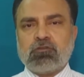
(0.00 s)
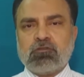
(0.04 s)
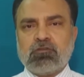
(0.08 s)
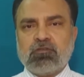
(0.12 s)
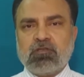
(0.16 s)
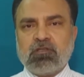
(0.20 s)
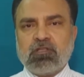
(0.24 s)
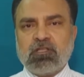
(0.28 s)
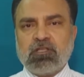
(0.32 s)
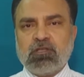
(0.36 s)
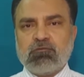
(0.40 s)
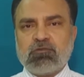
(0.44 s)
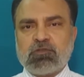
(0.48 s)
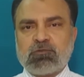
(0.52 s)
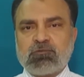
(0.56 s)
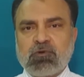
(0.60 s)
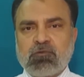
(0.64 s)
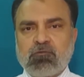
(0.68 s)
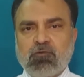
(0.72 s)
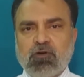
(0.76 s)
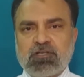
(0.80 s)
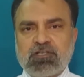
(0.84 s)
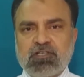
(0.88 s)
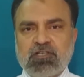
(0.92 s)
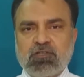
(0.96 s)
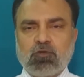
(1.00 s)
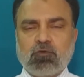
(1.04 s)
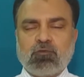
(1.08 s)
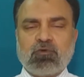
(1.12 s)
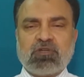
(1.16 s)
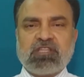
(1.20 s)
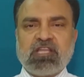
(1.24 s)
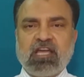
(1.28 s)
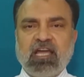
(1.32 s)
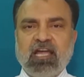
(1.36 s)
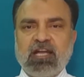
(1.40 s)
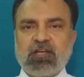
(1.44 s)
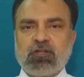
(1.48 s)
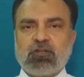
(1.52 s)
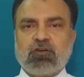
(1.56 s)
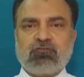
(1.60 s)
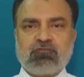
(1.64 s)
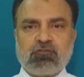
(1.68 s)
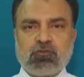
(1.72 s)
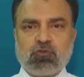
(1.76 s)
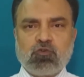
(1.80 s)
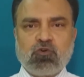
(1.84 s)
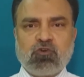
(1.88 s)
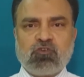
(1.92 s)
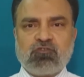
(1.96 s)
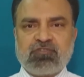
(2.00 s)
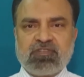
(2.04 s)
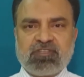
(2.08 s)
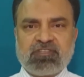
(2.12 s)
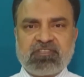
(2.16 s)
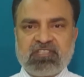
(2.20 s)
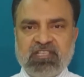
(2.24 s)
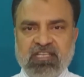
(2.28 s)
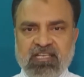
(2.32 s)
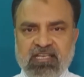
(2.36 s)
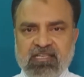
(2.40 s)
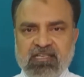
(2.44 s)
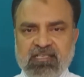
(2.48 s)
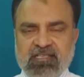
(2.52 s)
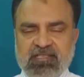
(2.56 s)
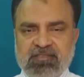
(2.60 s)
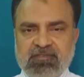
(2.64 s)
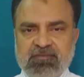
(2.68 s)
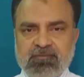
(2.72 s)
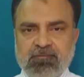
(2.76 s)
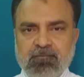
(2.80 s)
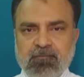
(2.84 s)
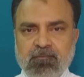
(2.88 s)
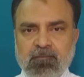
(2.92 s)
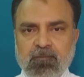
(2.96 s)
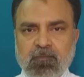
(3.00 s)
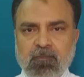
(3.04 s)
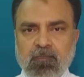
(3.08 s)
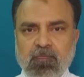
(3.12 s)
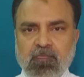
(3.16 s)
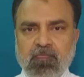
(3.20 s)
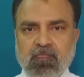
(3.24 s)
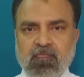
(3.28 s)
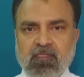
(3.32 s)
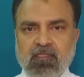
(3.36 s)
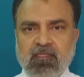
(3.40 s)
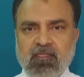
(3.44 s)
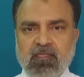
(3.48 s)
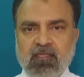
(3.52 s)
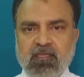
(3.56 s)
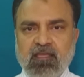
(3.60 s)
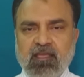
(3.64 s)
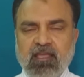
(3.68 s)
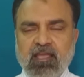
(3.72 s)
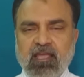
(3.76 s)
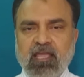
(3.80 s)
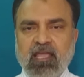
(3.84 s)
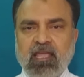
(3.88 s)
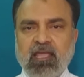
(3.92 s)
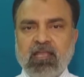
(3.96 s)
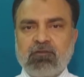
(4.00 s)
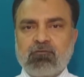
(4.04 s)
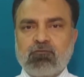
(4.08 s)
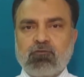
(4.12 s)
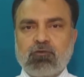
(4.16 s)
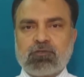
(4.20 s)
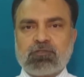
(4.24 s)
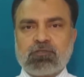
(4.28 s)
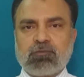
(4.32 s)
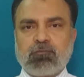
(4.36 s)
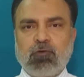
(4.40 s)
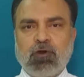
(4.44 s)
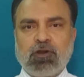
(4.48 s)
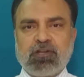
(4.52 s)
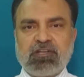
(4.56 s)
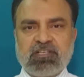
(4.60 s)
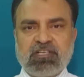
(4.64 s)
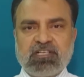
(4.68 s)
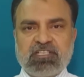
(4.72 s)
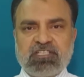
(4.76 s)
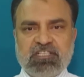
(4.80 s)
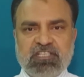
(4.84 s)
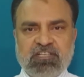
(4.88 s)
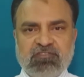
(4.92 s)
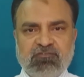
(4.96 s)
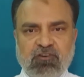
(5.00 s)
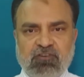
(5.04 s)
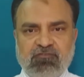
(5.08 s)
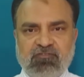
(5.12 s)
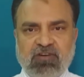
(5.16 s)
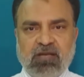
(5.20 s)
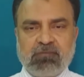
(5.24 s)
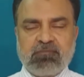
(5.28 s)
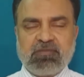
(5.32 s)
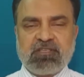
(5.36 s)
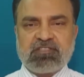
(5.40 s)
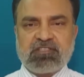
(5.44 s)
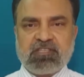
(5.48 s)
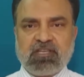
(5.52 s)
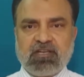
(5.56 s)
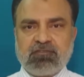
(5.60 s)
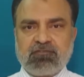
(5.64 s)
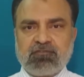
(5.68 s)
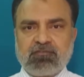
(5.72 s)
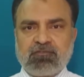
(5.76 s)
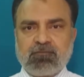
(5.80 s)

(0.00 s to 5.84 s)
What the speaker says: He was promoted over the head of two of his seniors and was appointed Chief of Army Staff.